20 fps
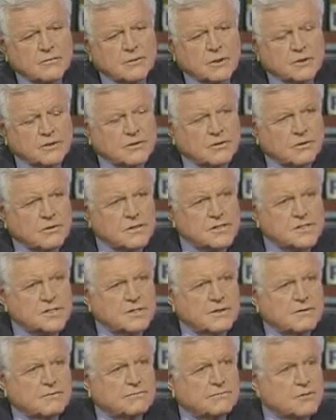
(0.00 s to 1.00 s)
Well, of course,
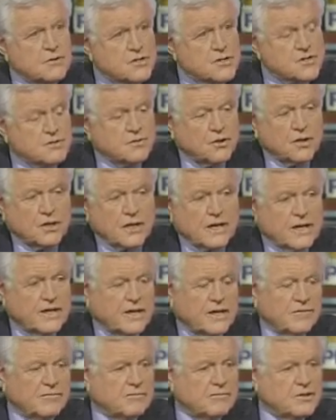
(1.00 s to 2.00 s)
first of all, I
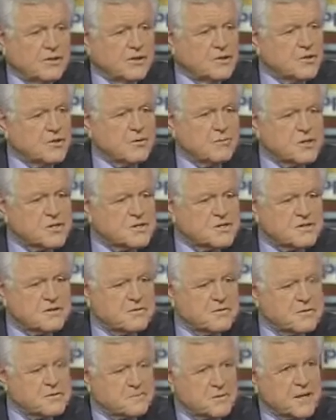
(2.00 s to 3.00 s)
have enormous
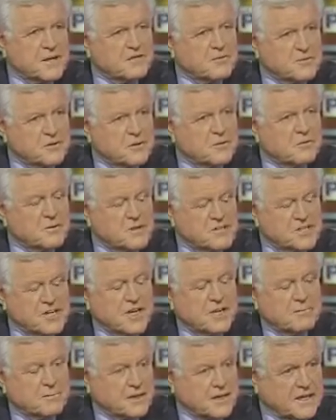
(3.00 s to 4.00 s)
respect for
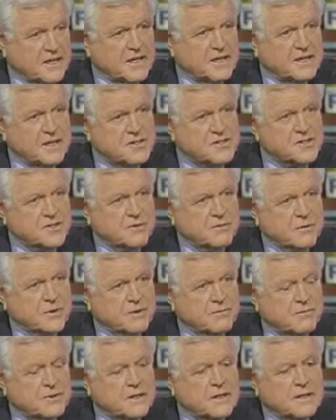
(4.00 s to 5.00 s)
John McCain. I served
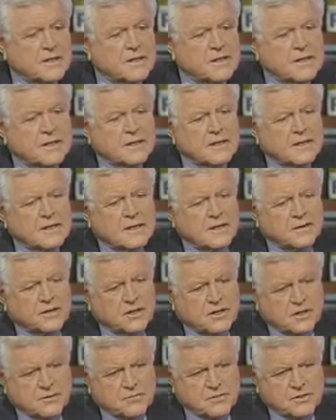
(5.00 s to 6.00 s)
with him on
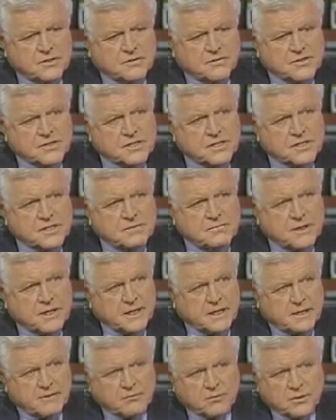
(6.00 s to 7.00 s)
the Armed Services
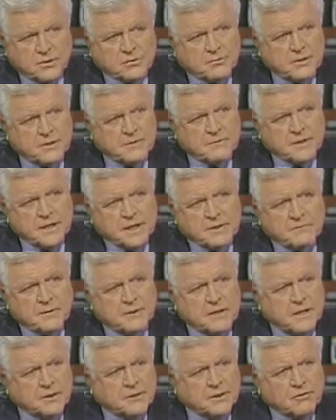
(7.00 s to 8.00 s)
Committee. I've worked with him
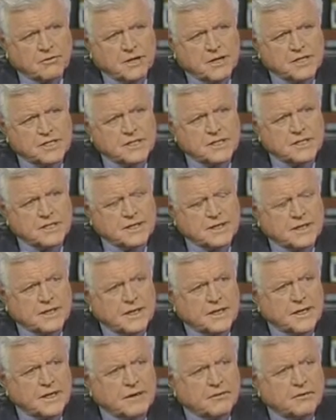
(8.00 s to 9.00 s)
on immigration and
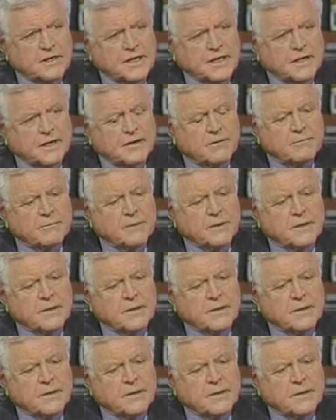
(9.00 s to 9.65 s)
on health care.